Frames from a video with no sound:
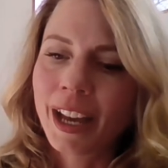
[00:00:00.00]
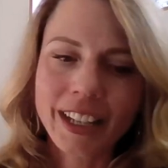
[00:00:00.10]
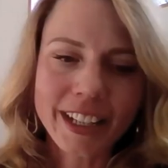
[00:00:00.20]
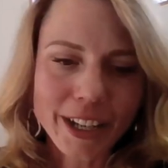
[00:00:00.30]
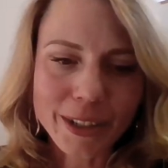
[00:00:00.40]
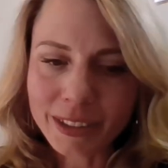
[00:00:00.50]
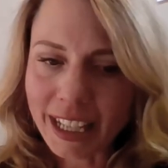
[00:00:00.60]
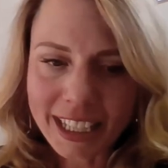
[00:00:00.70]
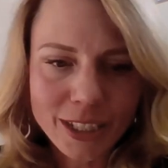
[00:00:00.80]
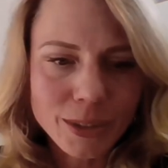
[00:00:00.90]
you know,
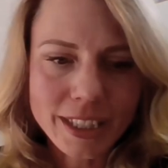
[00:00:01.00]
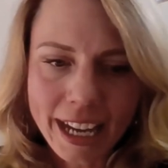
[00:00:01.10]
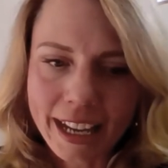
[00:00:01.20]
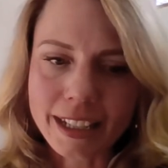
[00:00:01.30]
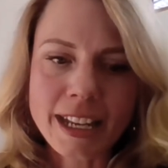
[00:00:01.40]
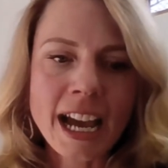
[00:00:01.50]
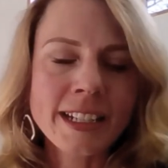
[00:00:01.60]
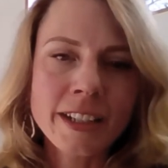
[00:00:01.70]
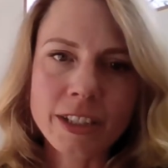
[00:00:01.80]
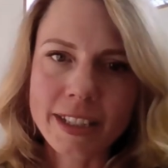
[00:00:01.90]
like you say, not
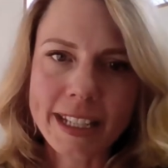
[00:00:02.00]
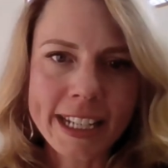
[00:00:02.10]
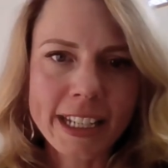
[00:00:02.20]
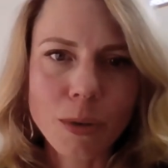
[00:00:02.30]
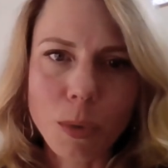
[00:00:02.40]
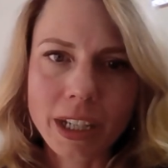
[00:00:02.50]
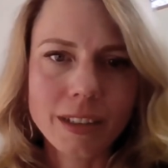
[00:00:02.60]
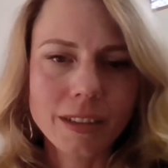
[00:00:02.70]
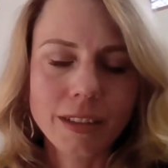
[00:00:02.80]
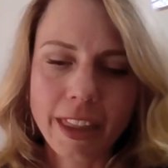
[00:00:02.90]
understanding
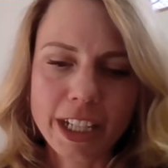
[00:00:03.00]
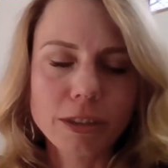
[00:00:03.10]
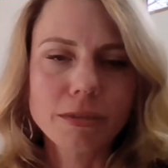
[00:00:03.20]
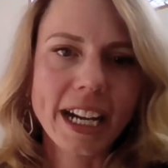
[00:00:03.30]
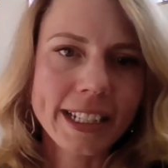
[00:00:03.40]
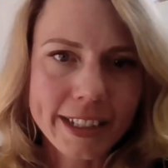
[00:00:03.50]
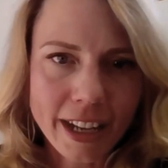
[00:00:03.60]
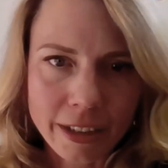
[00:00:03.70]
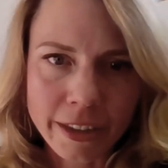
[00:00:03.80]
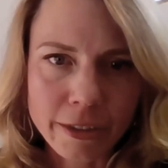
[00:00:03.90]
what their rights
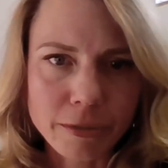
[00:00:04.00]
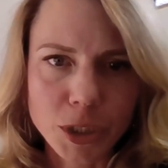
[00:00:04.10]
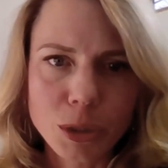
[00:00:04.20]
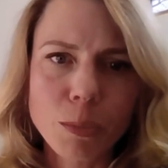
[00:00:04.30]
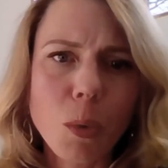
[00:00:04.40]
are in the room.